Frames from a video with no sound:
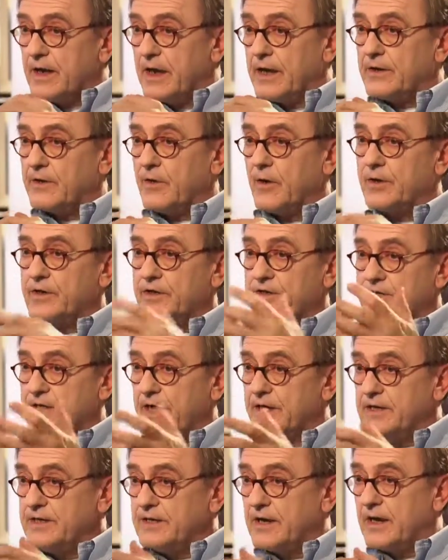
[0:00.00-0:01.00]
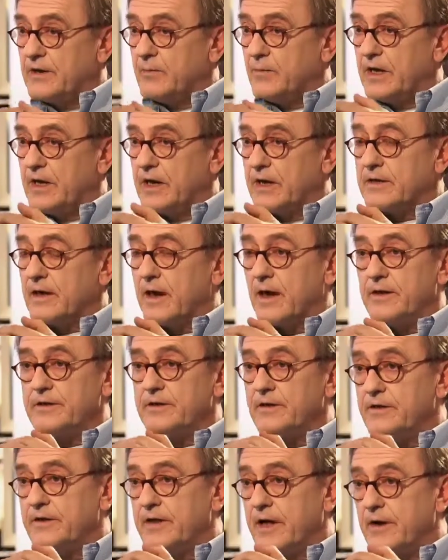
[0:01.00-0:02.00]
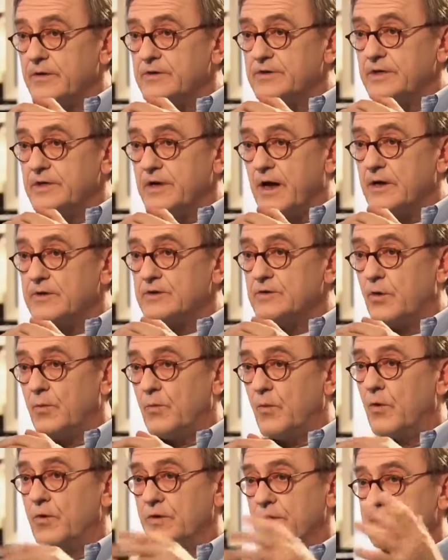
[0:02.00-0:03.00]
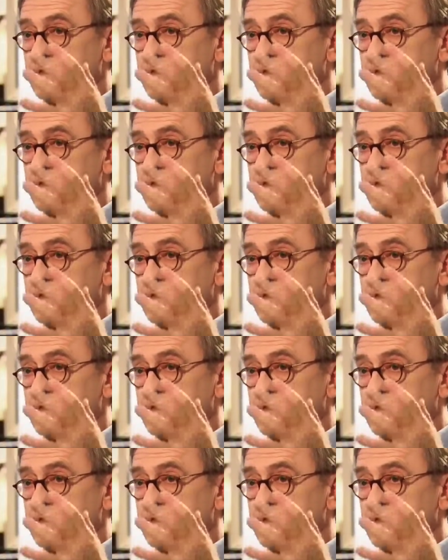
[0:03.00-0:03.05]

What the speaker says: and on a sunny day we get 100,000 lux or more.